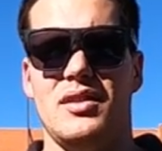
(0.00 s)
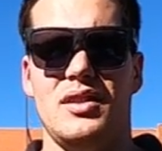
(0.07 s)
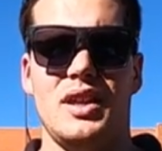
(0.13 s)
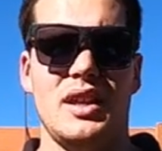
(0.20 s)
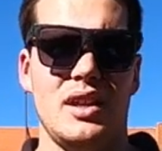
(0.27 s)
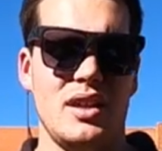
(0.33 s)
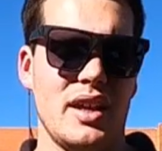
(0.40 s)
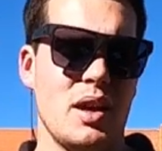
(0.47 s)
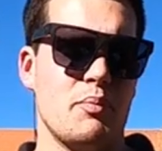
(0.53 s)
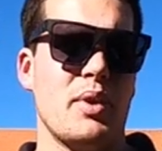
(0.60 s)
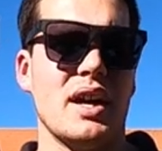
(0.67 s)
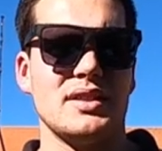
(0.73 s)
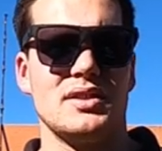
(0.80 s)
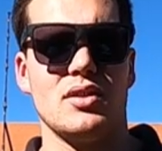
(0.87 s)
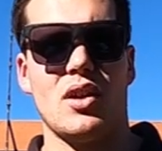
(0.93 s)
you get
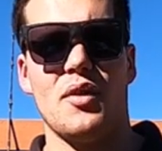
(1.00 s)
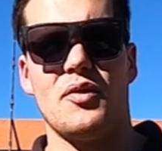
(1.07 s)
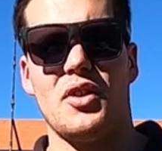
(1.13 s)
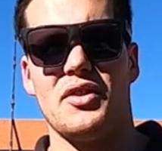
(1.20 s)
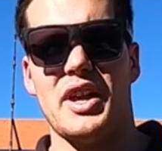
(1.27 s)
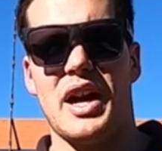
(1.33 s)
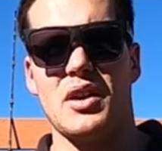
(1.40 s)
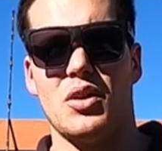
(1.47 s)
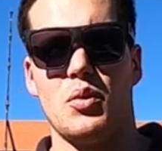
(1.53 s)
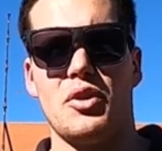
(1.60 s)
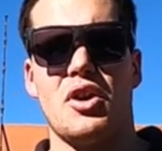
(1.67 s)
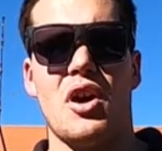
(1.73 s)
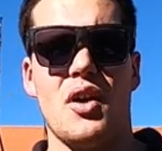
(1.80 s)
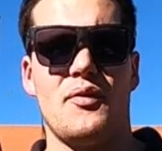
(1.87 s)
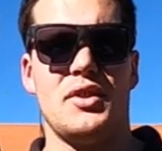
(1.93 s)
busted off on that, or
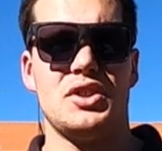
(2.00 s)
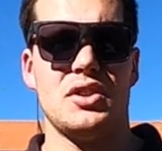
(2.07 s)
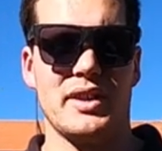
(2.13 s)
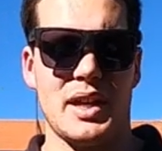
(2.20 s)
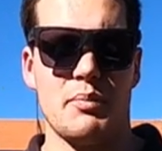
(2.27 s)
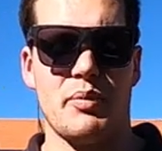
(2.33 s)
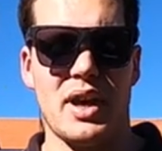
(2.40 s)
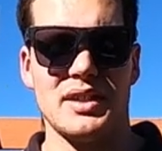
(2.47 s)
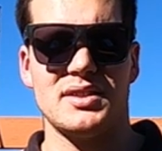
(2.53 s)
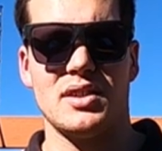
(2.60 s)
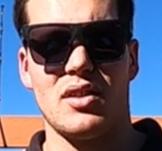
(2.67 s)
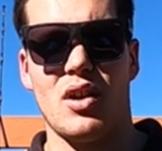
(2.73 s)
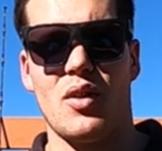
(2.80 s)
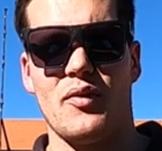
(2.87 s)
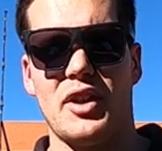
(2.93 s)
where I fish, I get
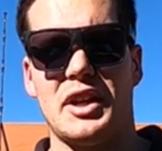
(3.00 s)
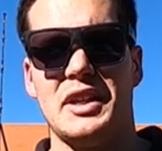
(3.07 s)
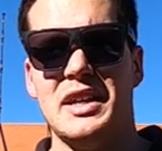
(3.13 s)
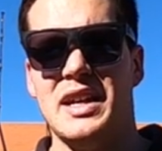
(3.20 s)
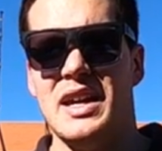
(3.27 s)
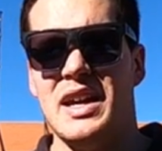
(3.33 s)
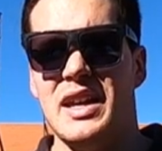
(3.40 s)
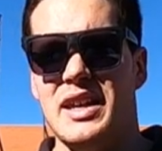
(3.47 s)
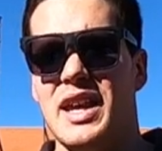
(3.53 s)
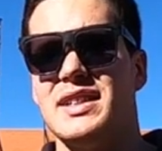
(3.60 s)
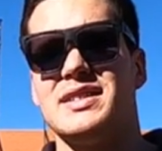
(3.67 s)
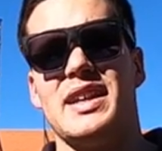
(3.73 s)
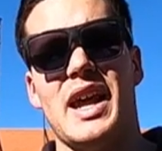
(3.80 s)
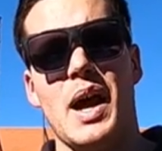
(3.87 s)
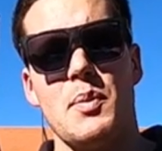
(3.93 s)
busted off, and
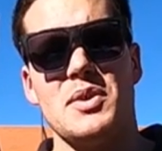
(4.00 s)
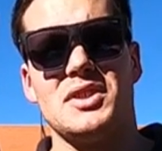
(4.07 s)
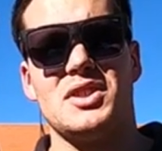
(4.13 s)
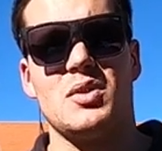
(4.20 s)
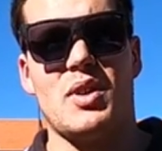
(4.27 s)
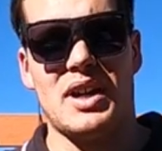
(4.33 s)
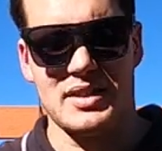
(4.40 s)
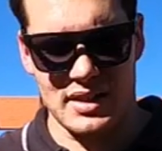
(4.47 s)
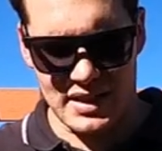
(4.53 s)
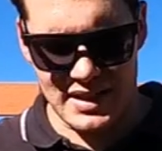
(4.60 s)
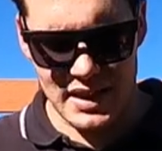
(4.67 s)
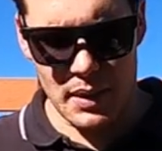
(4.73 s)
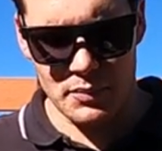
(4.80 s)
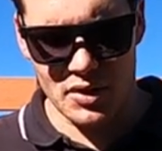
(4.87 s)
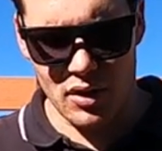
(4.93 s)
yes, it happens to us
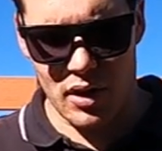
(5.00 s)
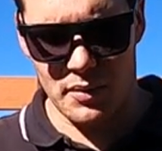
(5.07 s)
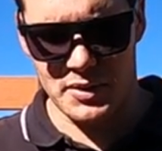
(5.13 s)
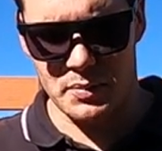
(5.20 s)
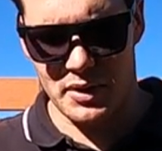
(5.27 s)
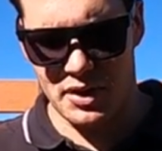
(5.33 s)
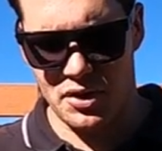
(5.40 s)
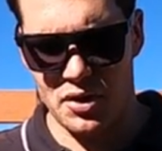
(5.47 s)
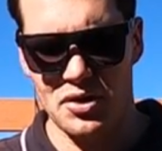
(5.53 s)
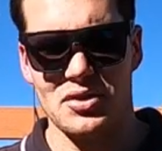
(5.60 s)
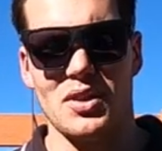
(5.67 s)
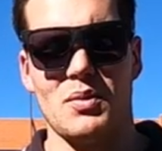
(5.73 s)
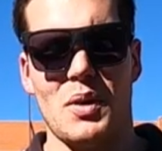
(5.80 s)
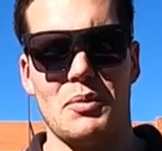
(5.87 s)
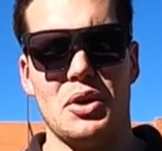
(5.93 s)
sometimes, but it's
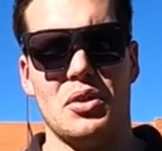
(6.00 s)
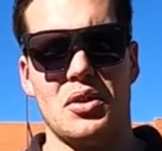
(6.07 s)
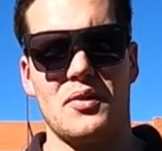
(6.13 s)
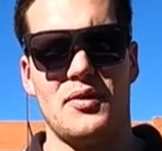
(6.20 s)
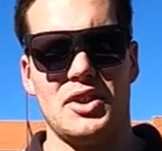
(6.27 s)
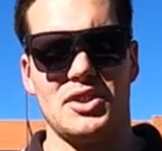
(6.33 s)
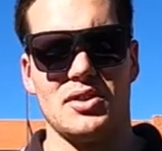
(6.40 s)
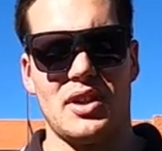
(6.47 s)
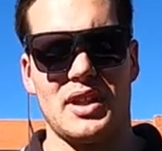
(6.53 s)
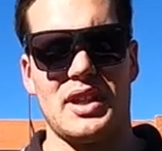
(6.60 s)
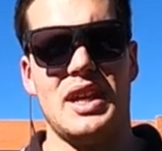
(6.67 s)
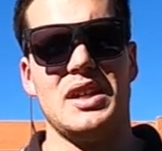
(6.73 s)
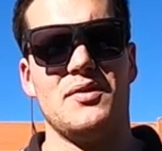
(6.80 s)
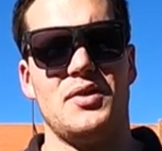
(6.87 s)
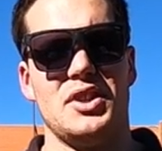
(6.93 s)
usually when we hook fish like
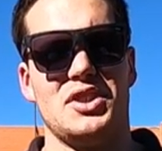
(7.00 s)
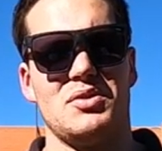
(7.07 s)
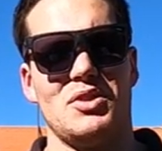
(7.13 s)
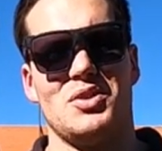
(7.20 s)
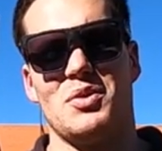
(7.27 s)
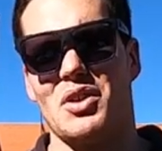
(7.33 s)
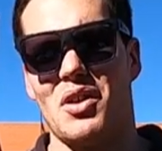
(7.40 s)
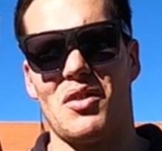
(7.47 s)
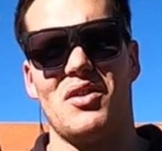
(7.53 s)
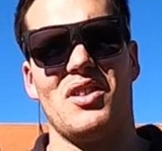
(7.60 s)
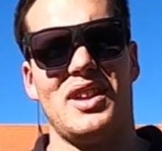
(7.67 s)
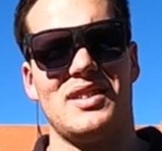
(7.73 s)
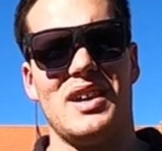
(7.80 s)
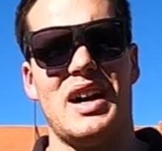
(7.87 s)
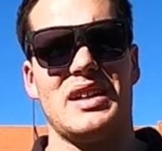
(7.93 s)
kingfish, which we're not
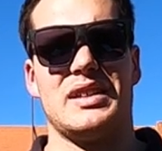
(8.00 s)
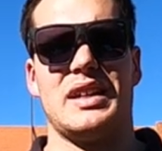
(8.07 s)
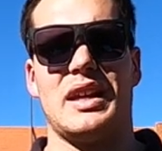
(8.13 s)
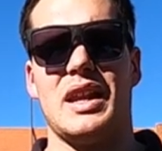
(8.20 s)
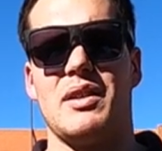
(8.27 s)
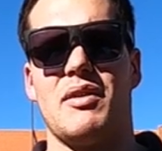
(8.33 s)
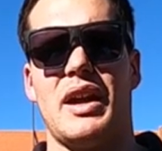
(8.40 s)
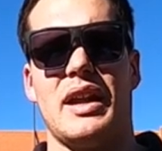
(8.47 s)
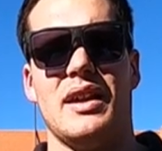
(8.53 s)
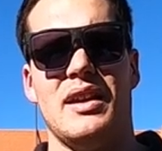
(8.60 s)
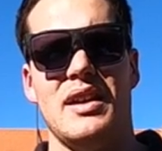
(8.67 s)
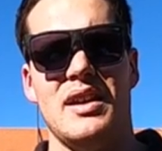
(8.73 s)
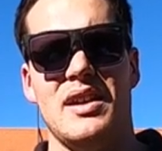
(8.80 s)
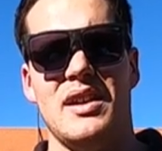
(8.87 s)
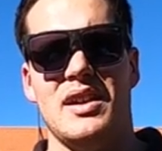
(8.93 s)
really targeting anyway.
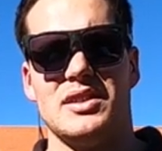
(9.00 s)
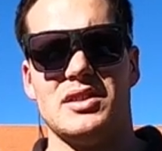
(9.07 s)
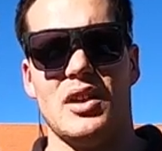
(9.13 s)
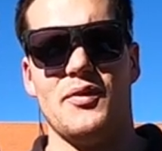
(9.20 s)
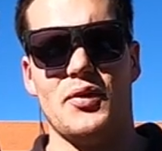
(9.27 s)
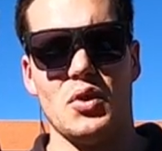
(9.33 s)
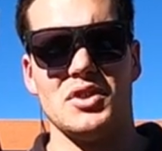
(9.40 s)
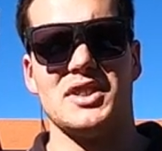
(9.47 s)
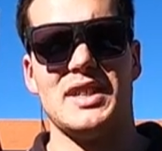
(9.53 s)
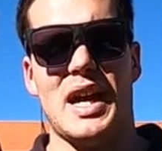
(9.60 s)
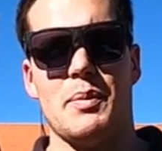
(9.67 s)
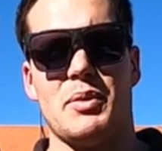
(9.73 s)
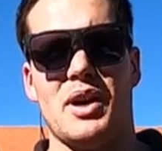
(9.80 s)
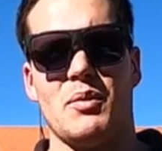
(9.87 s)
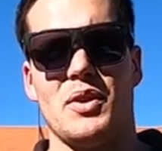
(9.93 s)
So for
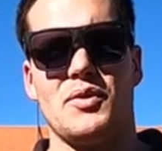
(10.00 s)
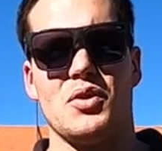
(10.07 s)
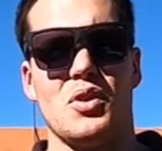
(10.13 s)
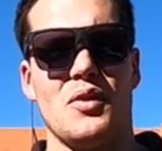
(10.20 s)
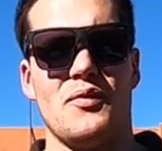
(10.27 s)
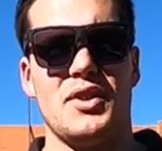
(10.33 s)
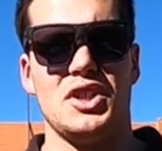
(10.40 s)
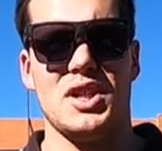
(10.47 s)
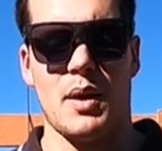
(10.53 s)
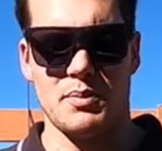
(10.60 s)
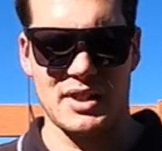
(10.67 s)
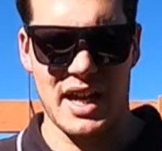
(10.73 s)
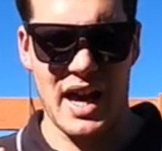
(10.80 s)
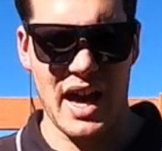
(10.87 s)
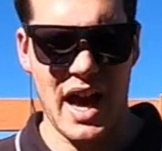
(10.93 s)
snapper, we've caught fish
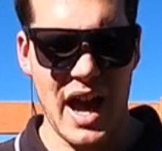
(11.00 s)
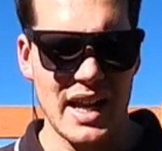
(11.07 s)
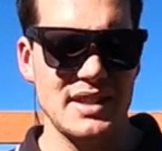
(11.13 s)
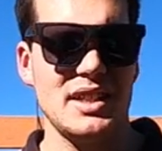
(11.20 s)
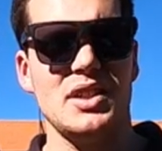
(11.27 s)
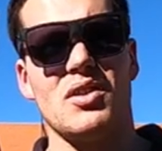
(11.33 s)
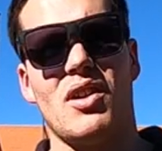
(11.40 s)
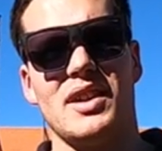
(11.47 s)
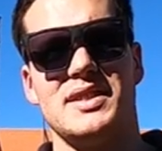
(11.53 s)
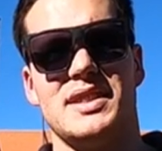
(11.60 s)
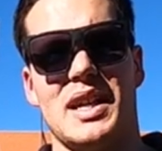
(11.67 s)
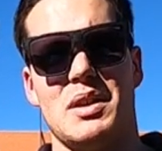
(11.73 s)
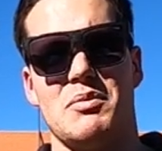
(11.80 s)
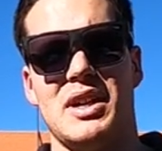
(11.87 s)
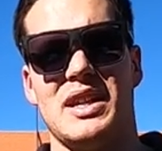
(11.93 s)
up to 89
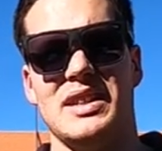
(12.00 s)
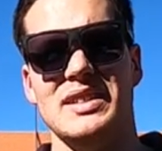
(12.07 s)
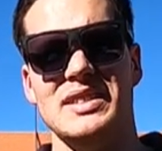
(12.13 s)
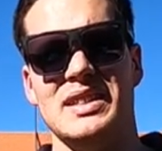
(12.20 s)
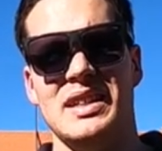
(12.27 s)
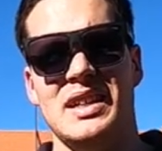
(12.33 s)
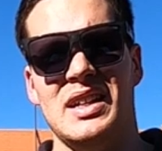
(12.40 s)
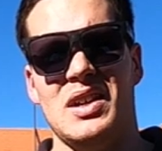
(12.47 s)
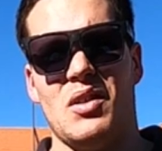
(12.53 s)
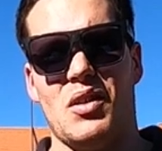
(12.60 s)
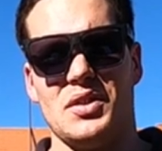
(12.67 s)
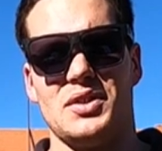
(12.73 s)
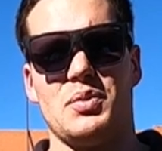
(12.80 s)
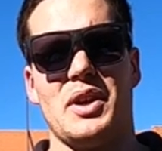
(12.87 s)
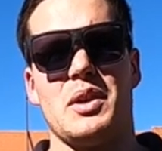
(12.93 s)
centimeters
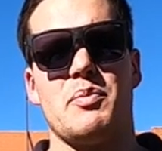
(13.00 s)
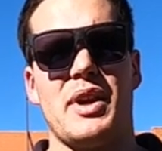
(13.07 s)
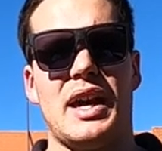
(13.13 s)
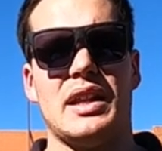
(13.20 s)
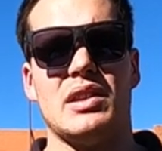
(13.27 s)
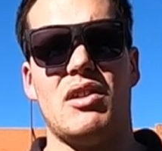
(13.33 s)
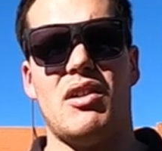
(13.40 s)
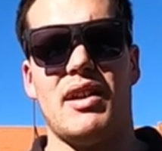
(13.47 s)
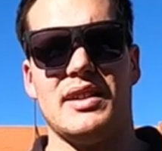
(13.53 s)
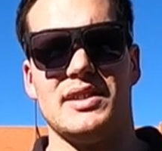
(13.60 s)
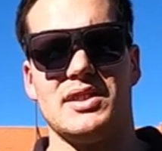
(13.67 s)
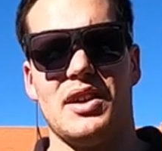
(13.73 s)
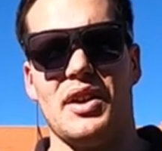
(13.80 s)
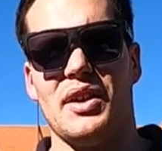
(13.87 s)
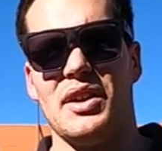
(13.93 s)
on 20 pound line,
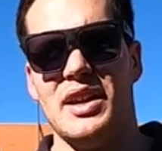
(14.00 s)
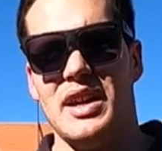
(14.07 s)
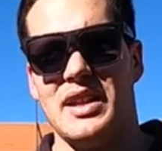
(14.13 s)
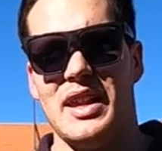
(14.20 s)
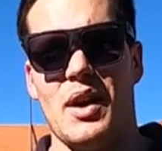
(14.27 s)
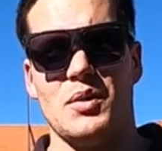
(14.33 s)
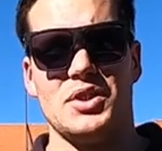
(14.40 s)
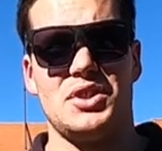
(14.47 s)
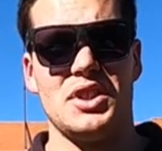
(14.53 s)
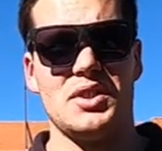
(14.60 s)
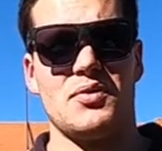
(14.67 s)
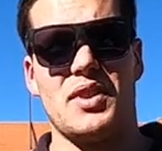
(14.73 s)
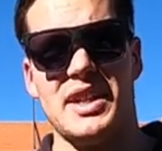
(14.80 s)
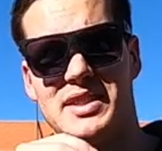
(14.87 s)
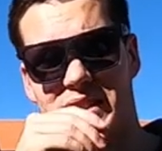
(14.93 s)
so that was
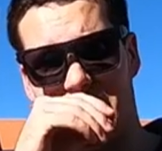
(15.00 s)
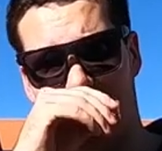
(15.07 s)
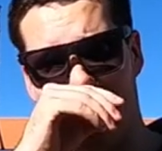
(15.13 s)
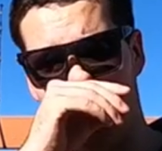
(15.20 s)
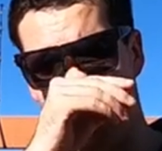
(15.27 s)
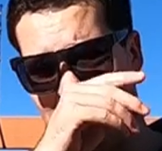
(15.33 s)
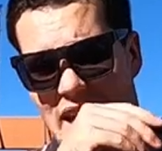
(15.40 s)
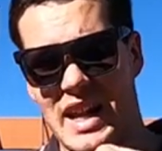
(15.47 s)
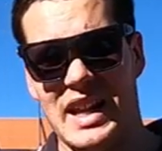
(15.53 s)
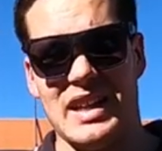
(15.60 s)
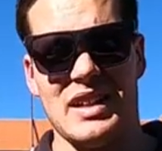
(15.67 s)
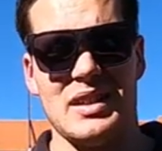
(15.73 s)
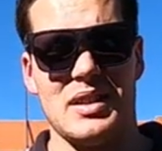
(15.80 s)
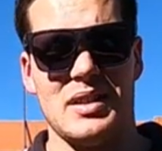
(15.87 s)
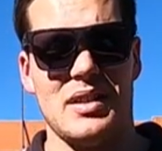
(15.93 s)
just recently,
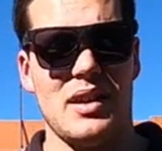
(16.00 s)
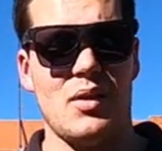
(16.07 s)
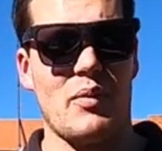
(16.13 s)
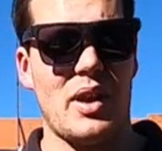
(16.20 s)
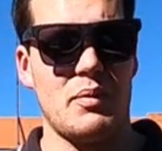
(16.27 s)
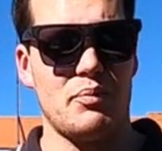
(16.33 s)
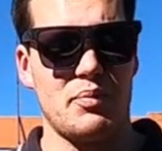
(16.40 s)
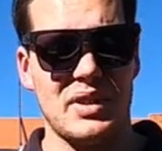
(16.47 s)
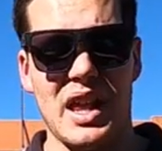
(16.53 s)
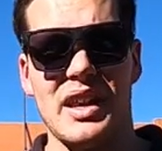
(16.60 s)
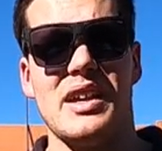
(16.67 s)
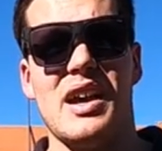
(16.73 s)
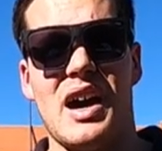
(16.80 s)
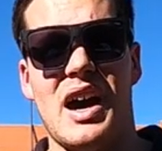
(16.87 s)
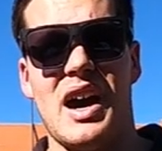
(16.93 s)
and it went
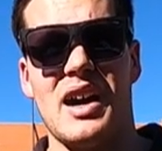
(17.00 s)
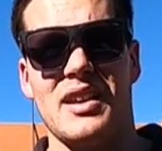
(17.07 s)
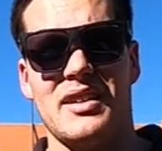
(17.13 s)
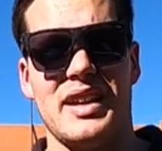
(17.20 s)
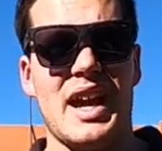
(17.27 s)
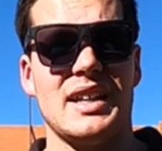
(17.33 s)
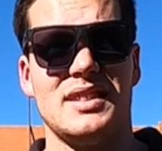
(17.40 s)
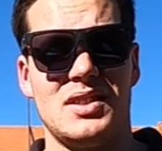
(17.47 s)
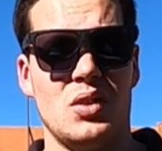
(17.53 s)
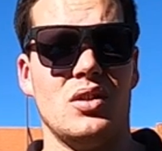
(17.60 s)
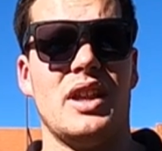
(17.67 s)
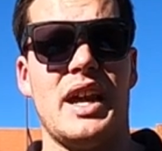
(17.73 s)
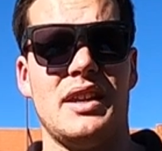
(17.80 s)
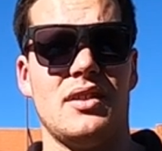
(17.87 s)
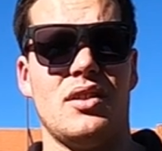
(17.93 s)
bloody hard, and Dad still
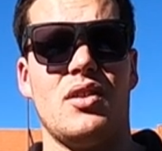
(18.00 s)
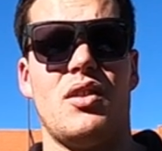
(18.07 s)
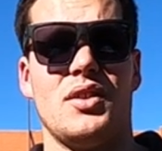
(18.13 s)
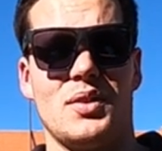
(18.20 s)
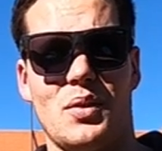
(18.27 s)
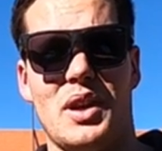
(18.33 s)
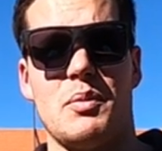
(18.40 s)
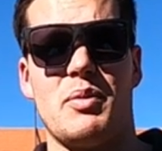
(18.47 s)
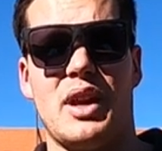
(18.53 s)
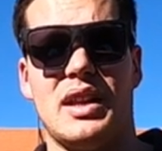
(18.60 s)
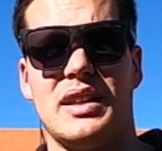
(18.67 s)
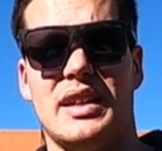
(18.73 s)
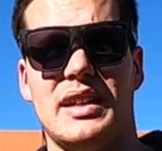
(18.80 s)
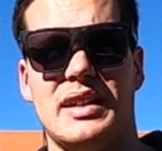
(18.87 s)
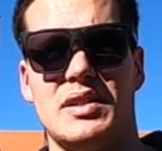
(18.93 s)
landed it on 20
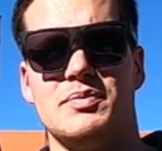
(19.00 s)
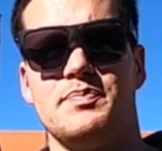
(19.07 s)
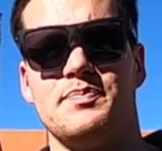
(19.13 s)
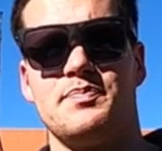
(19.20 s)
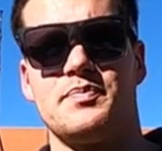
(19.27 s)
pound leader.